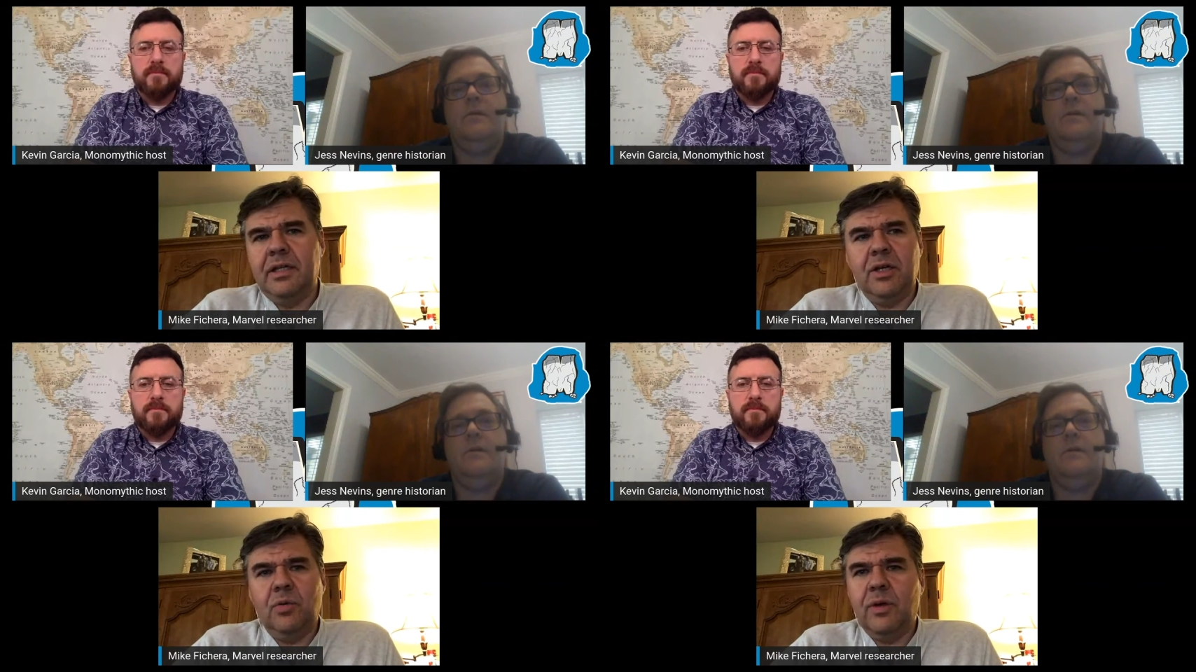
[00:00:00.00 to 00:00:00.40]

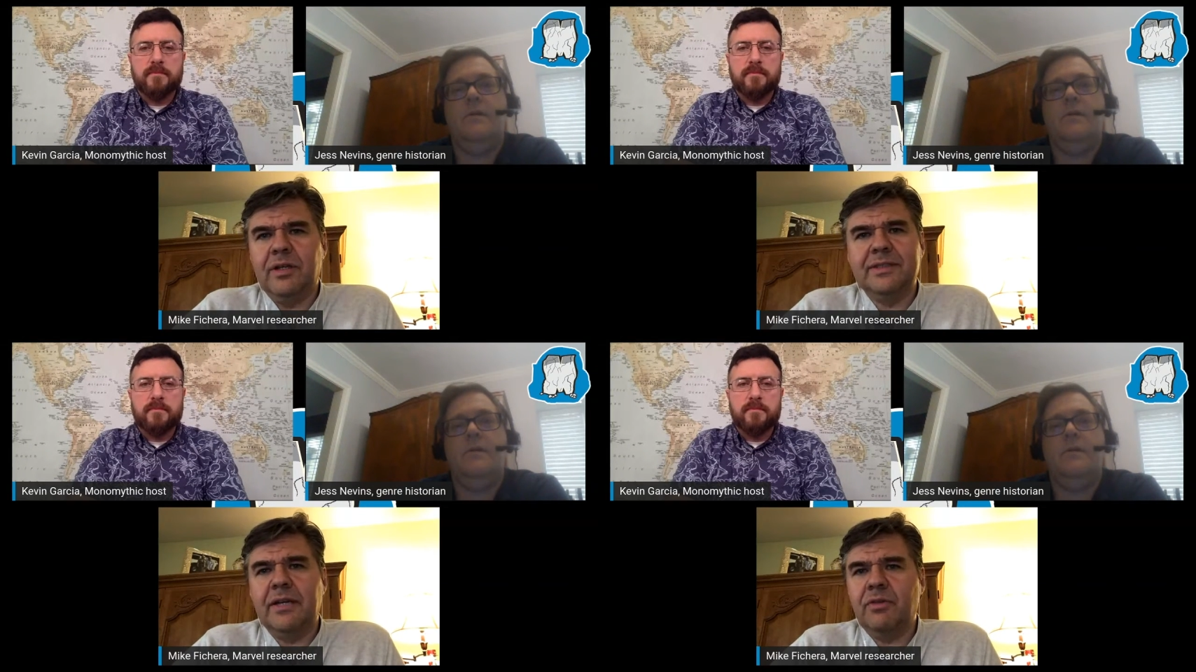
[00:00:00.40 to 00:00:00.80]
Speaker 1: You know,
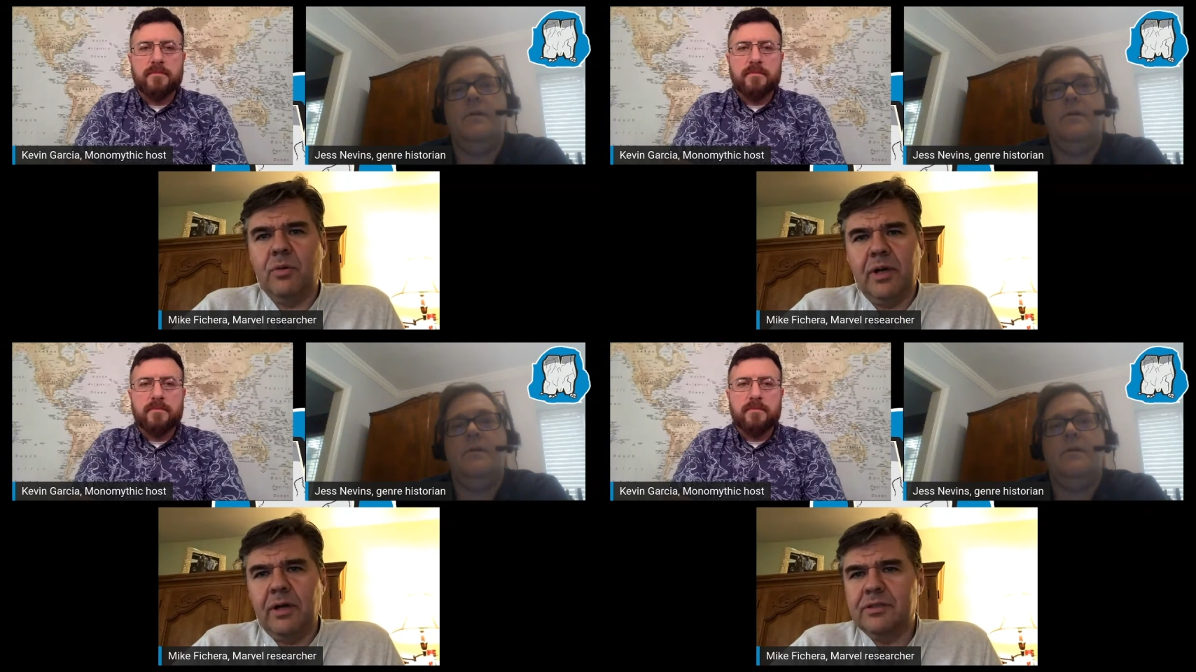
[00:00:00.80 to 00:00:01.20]
where it's
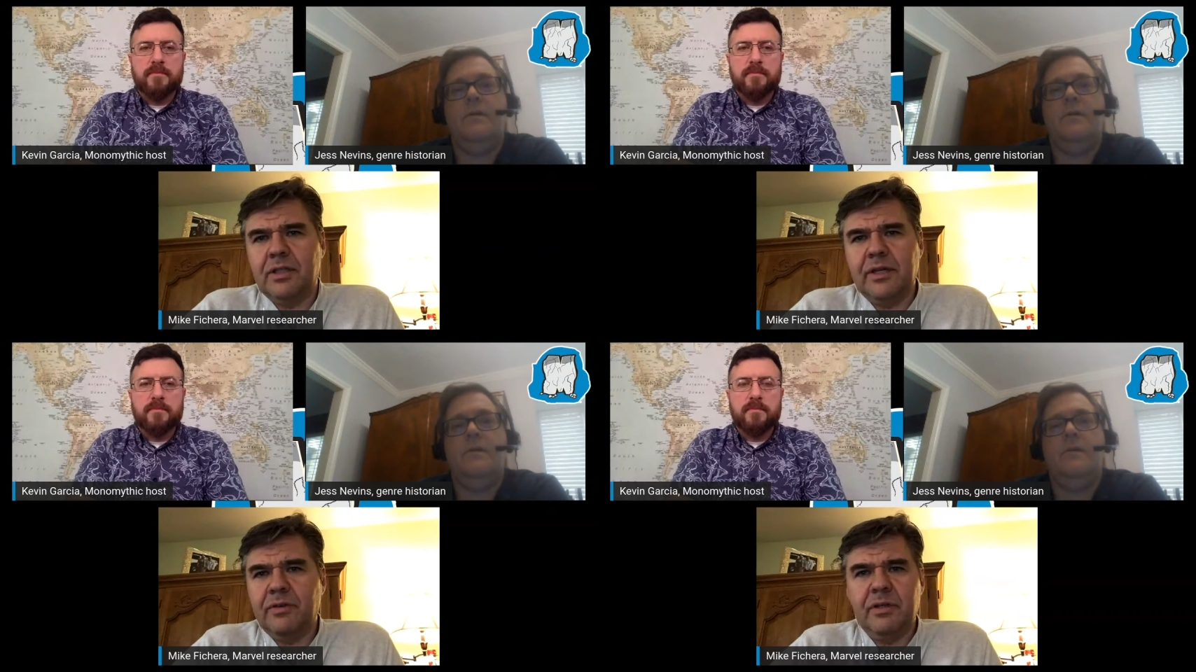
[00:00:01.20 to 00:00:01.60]
everywhere.
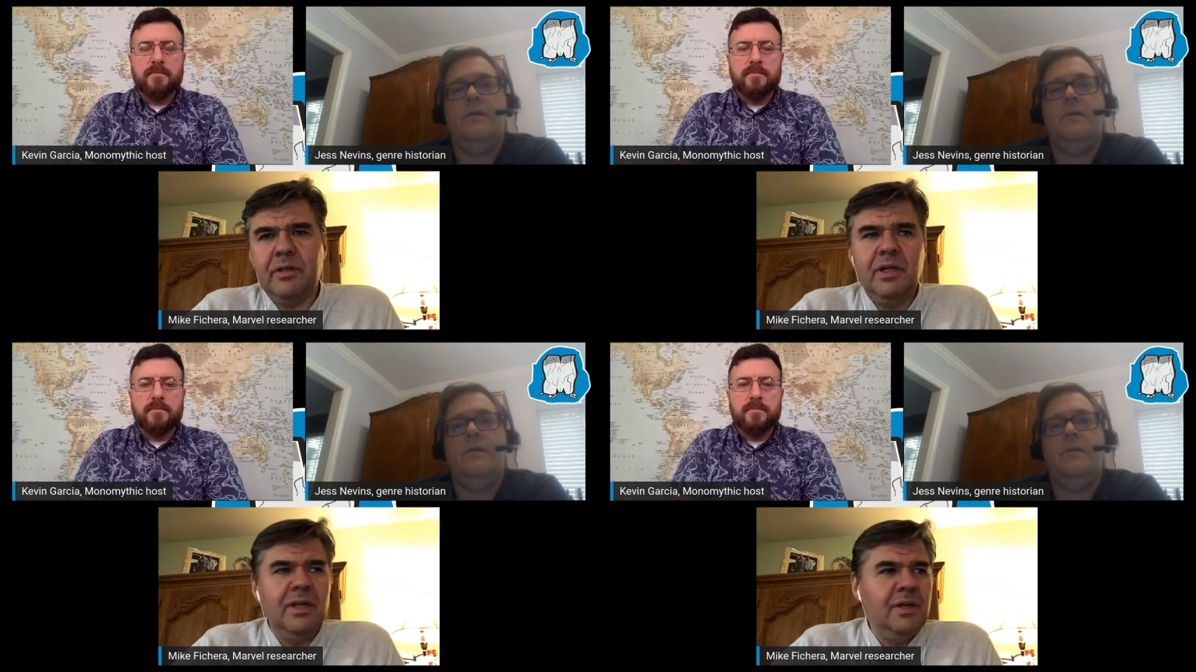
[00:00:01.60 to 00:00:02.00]
It's on
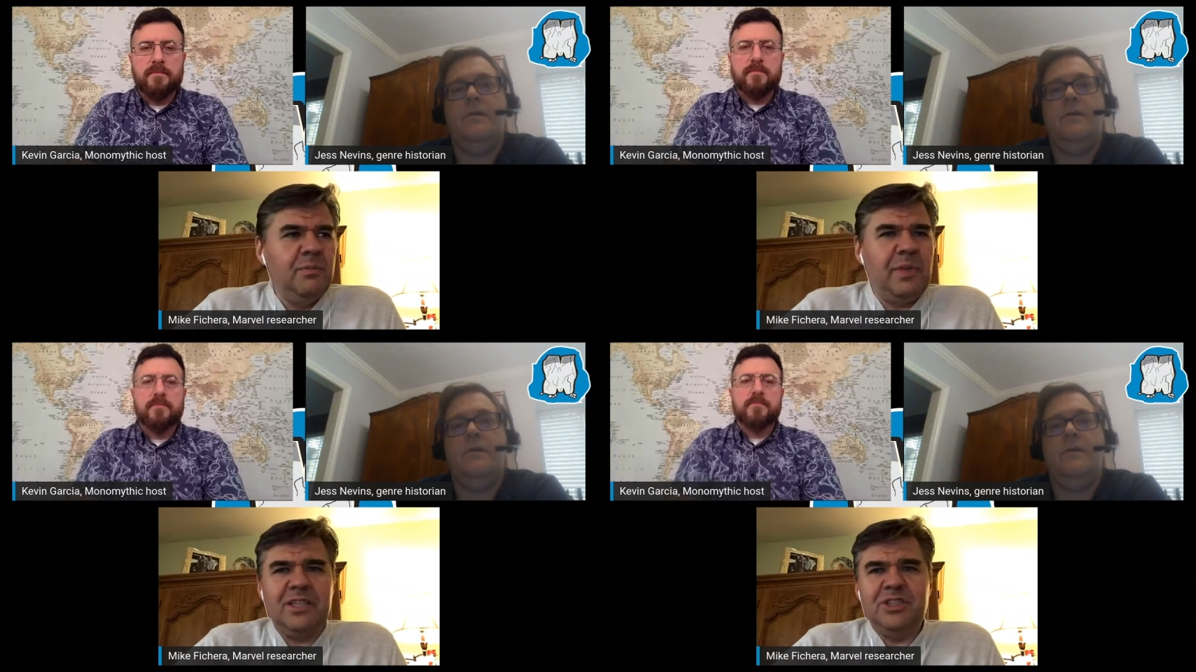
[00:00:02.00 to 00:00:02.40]
every
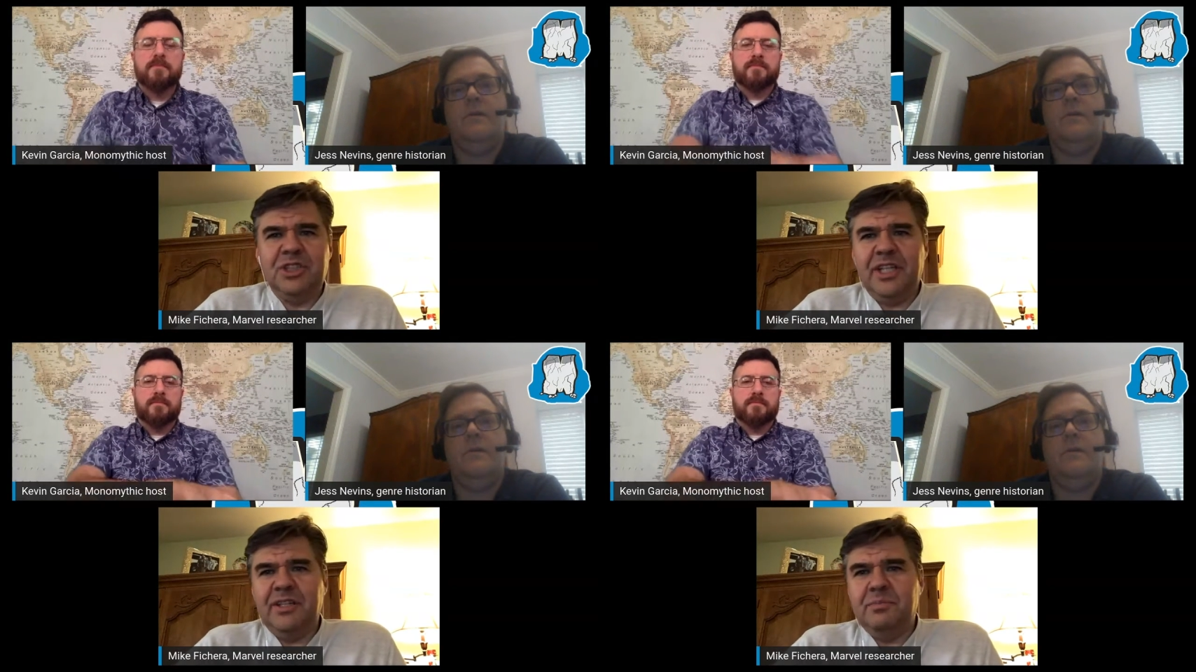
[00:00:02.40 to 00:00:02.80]

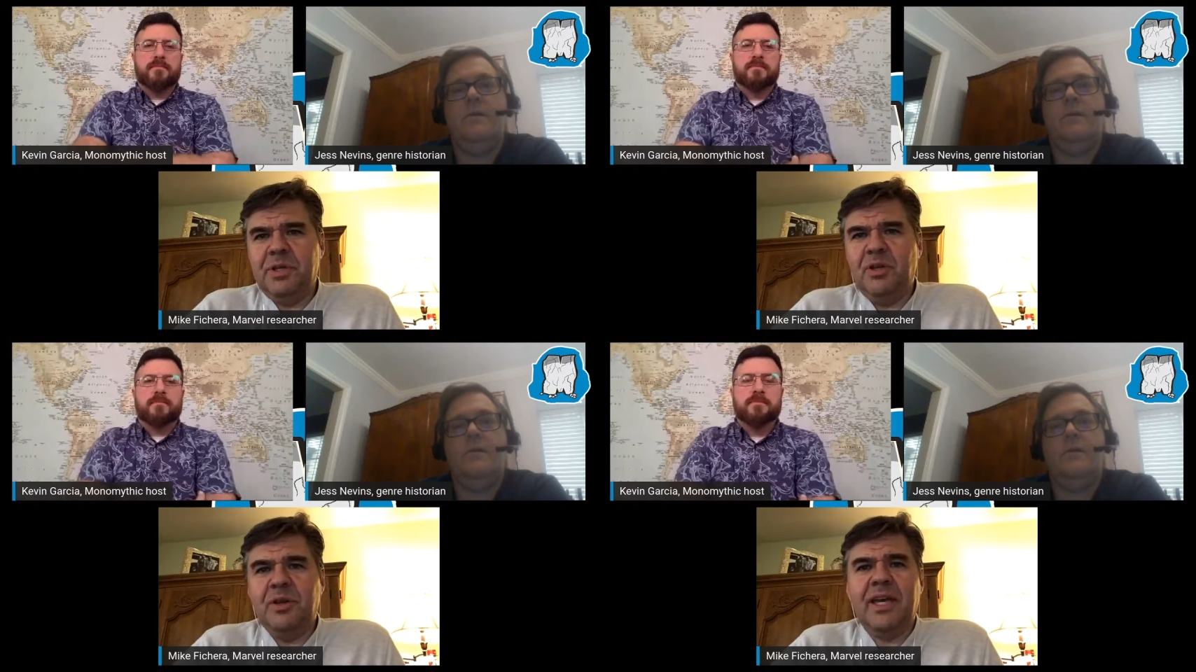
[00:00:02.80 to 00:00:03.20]
bed
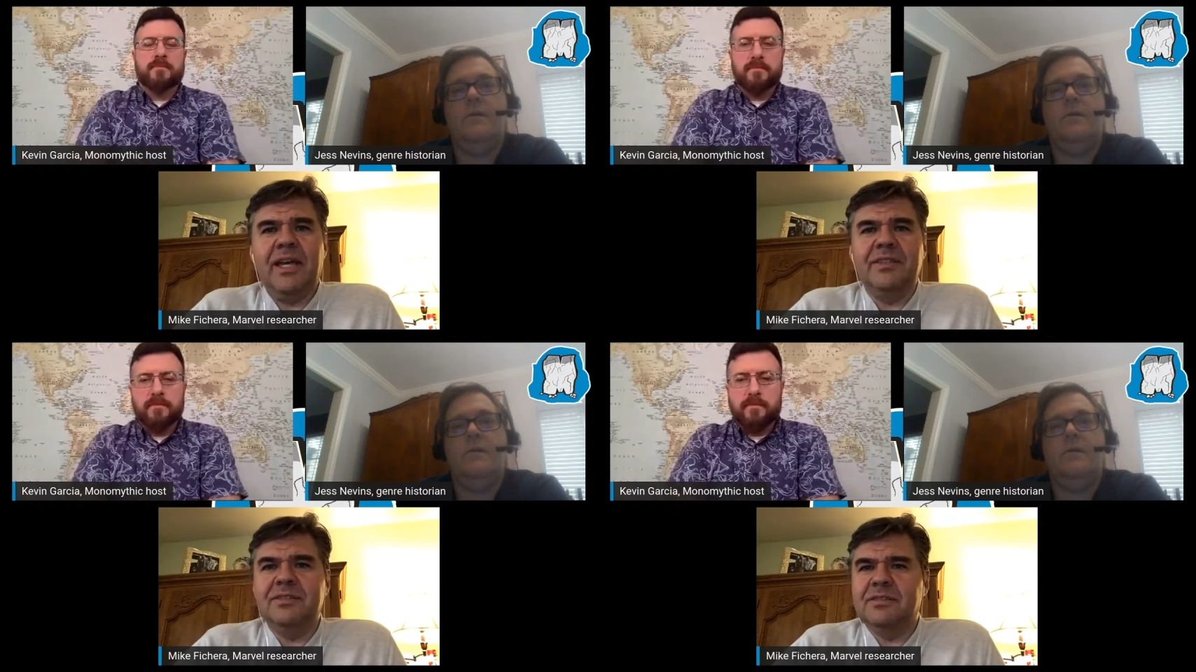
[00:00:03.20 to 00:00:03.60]
sheet,
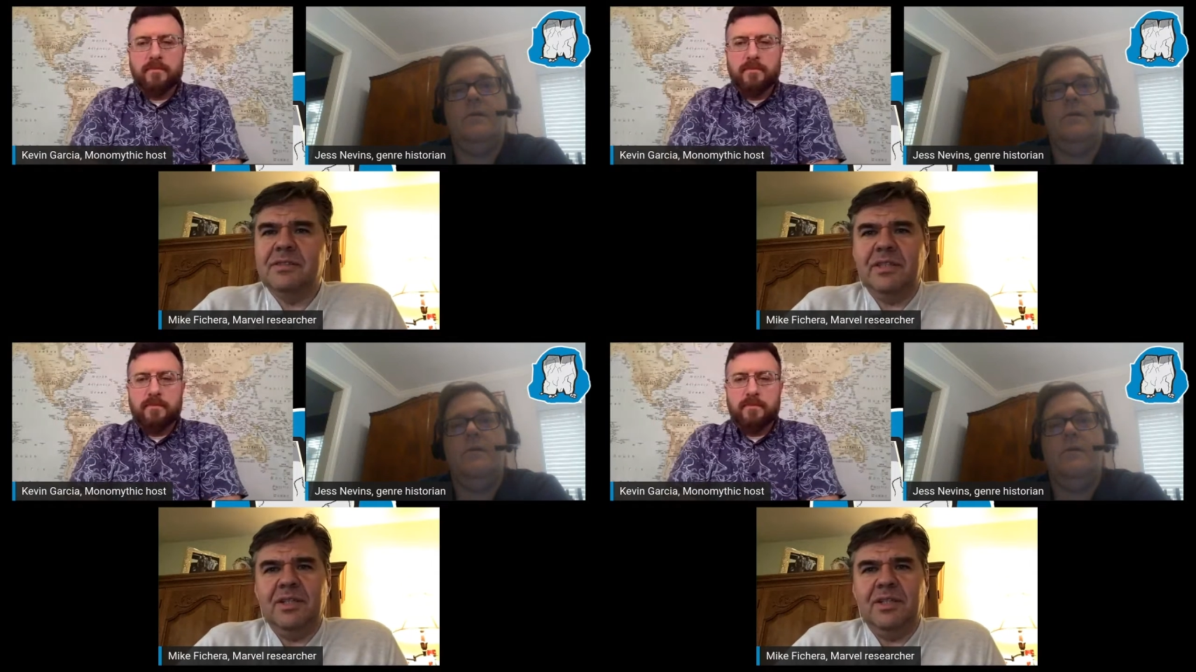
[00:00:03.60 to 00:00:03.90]
pillowcase.